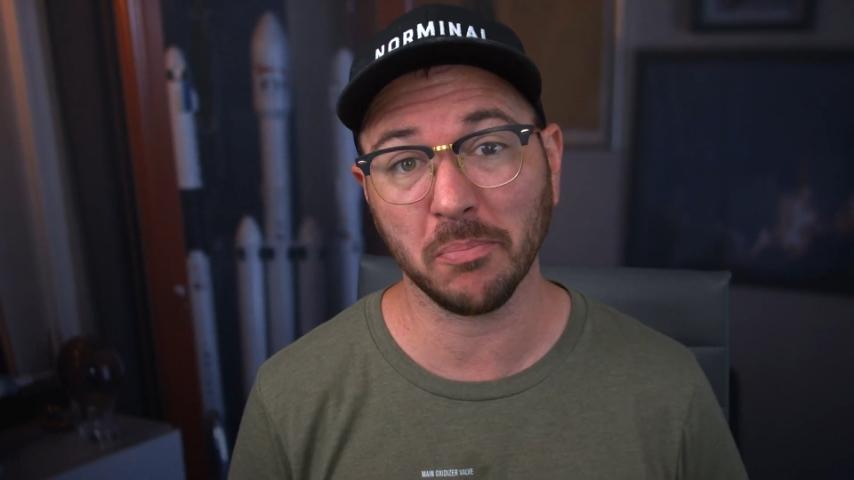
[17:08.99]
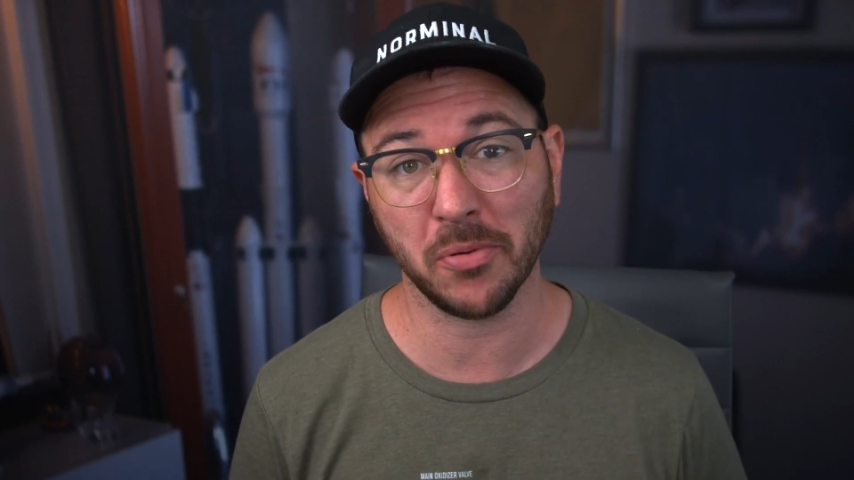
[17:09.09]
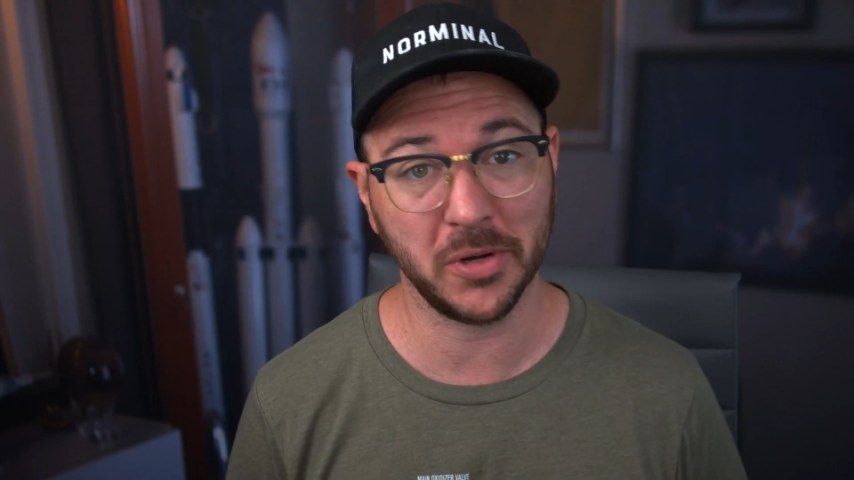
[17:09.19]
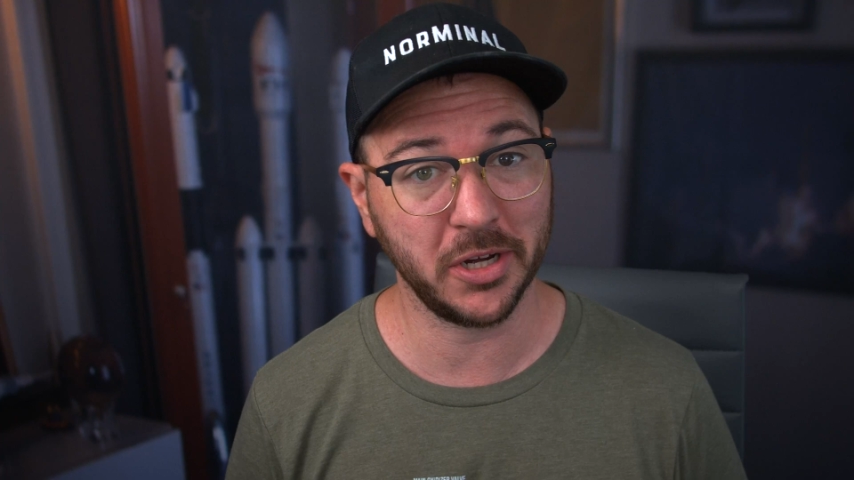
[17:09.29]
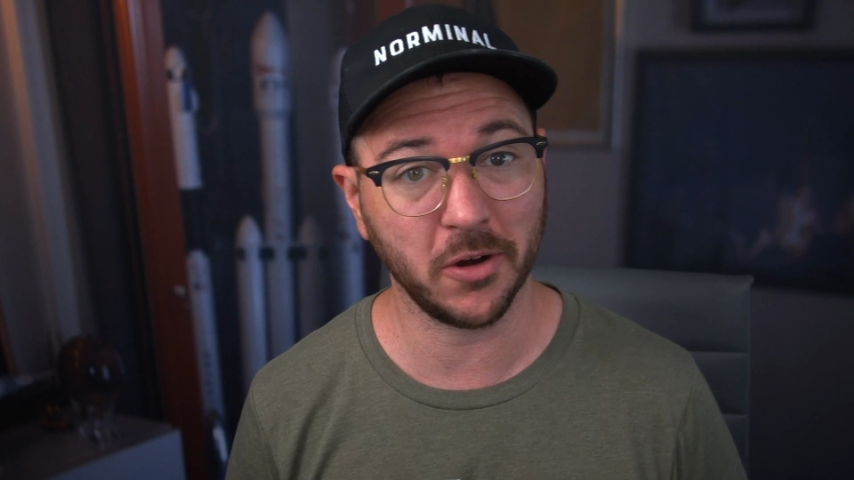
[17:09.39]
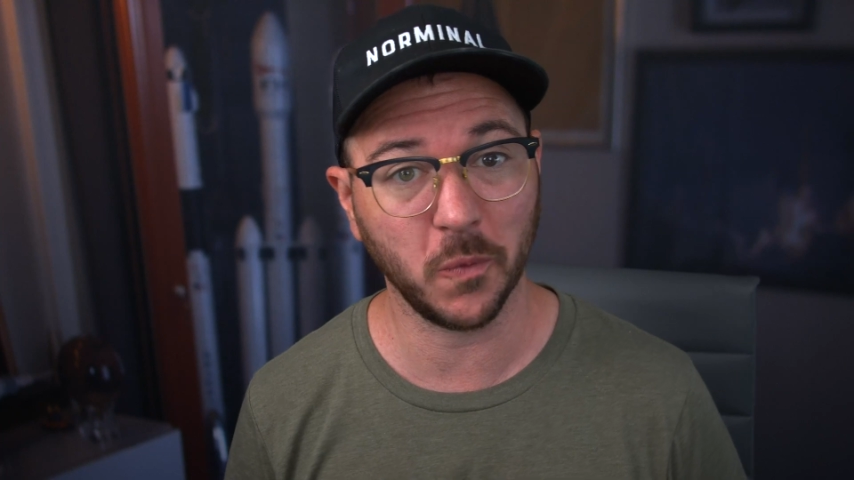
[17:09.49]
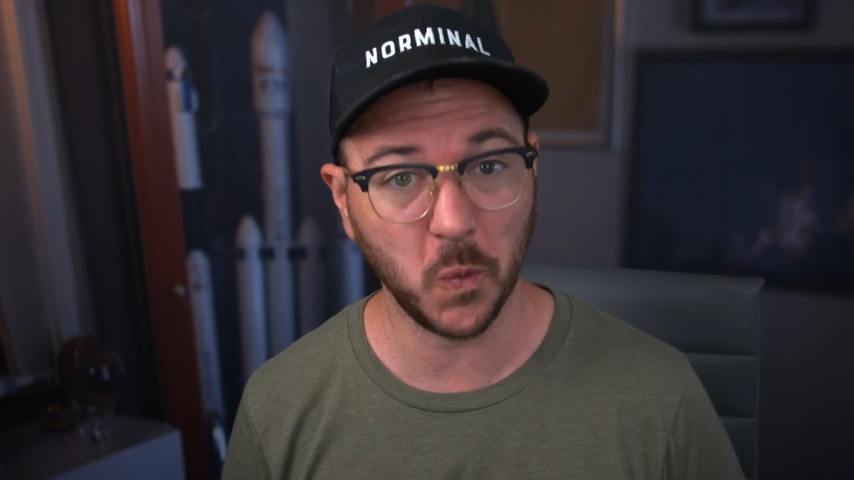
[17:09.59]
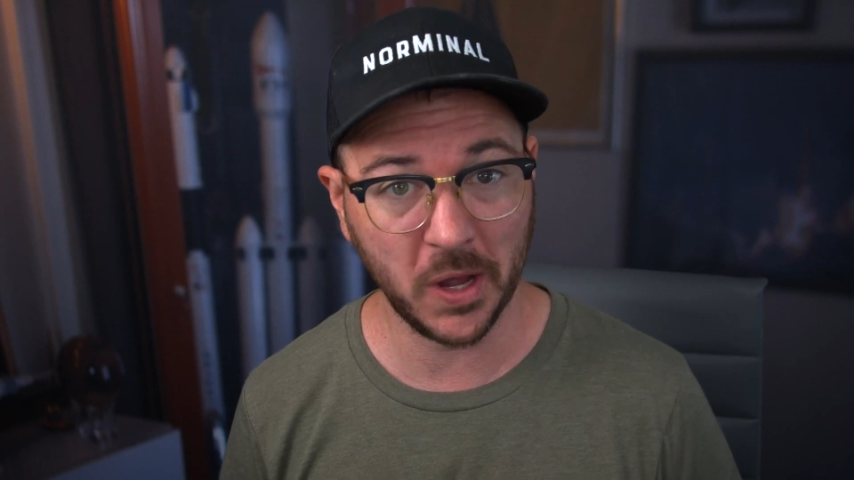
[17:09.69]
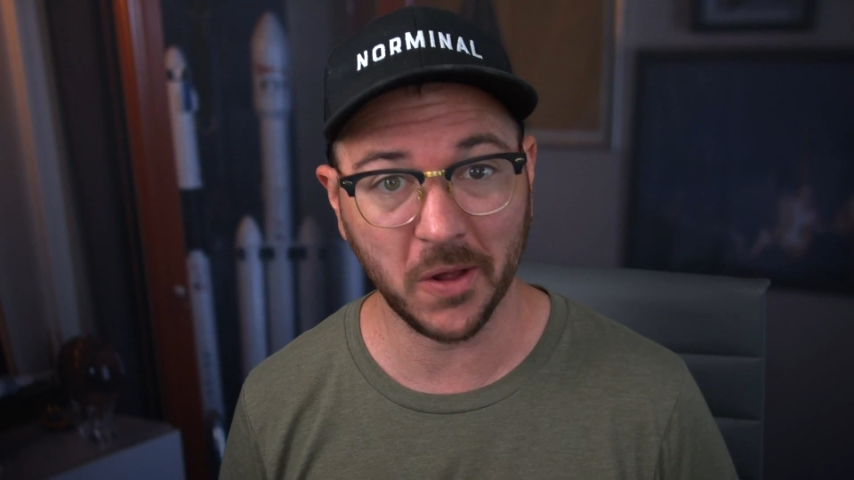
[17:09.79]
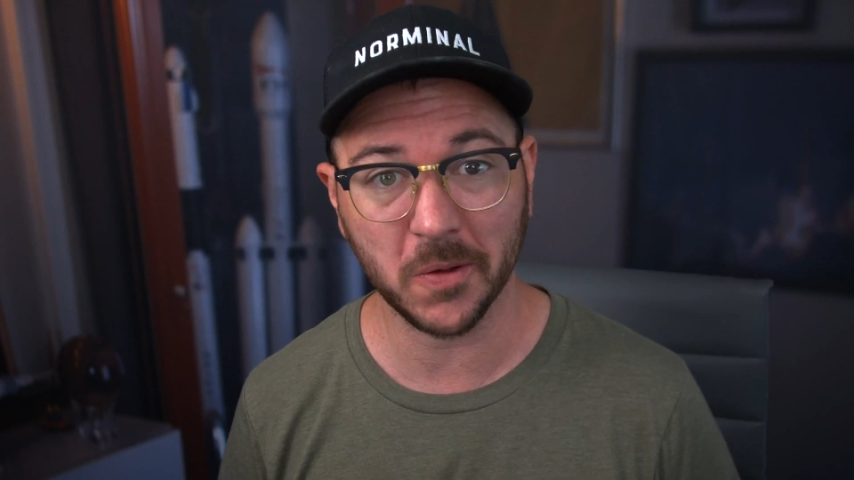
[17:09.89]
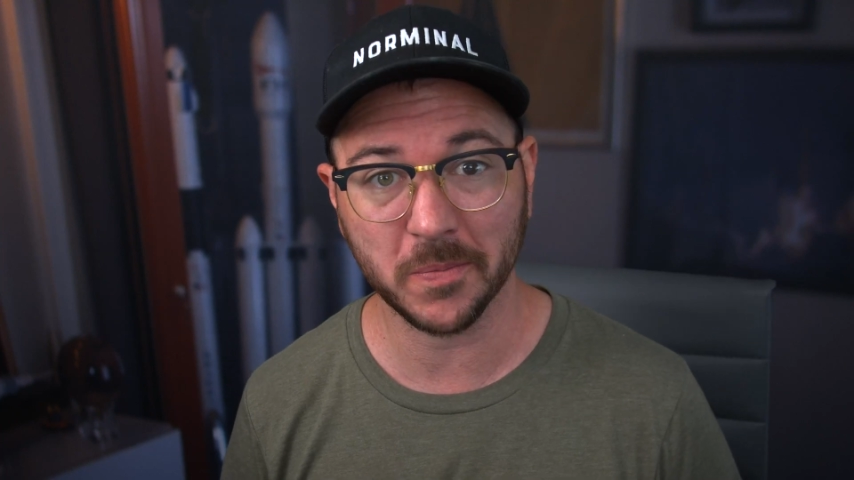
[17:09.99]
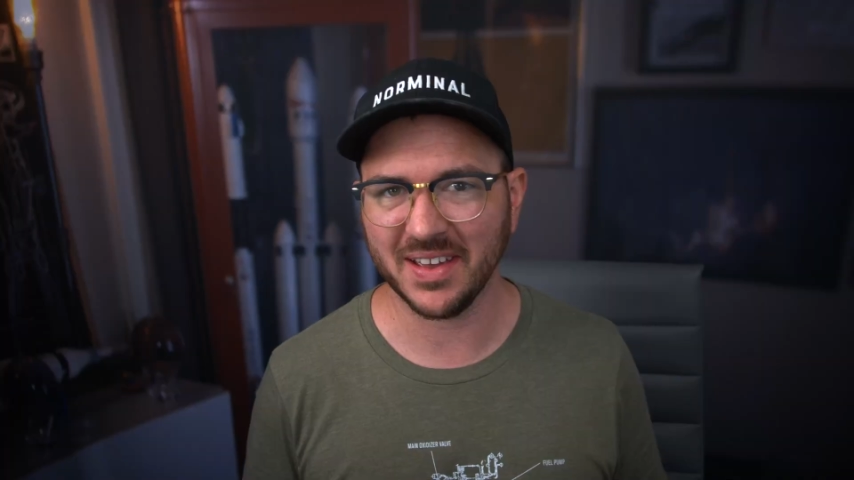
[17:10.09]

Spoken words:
pretty darn well.